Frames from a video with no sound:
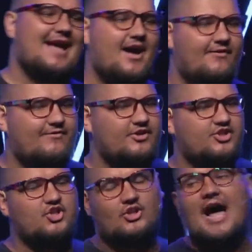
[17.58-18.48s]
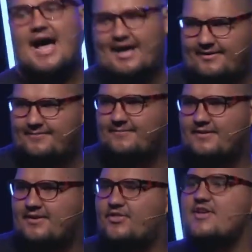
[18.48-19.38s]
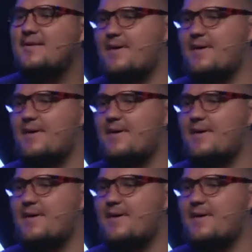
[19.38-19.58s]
of July? Think about it.